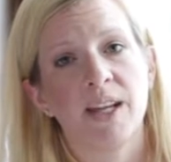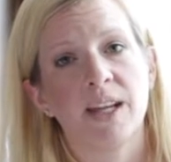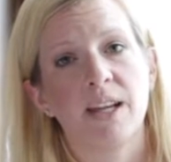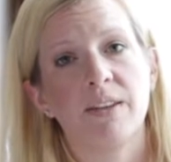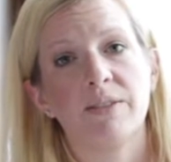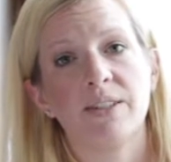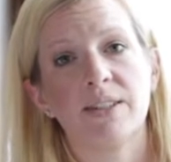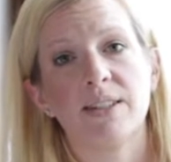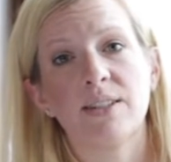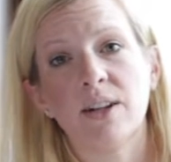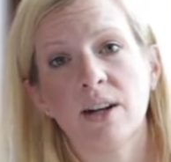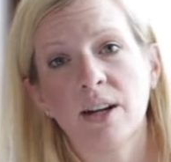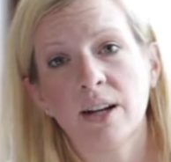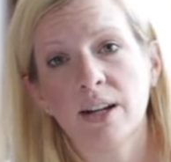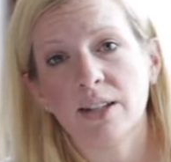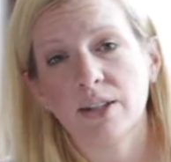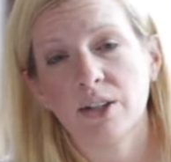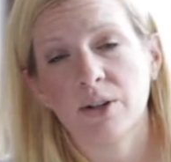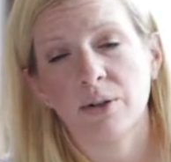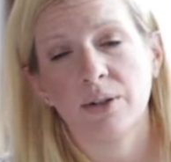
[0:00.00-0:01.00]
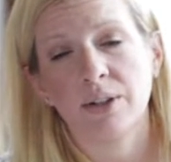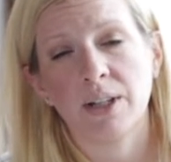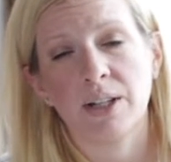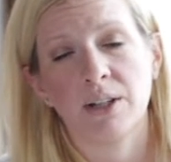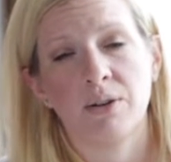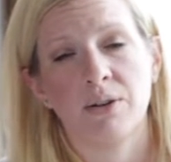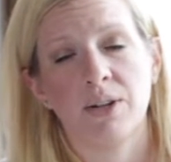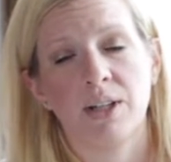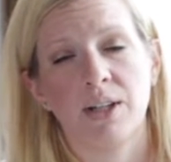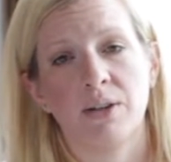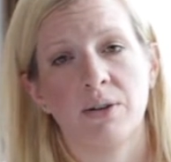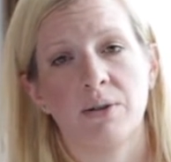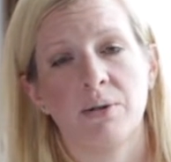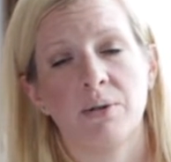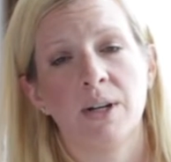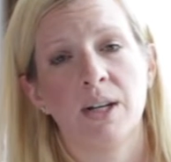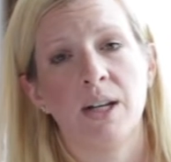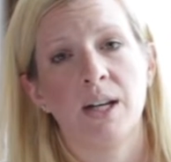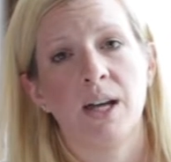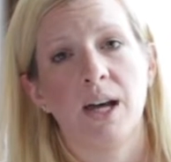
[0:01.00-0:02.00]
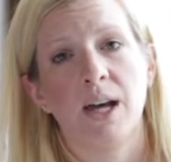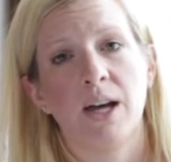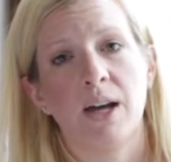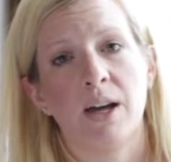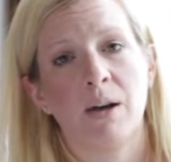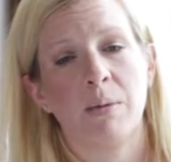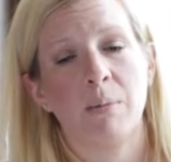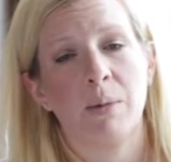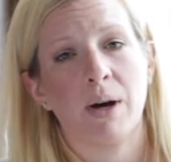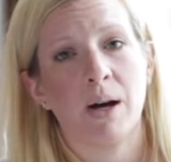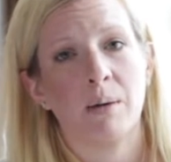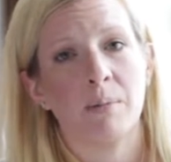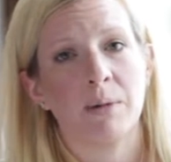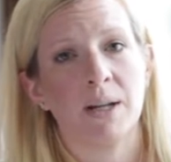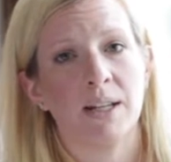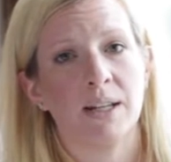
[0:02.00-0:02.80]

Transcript: If it's not totally new to you, I'm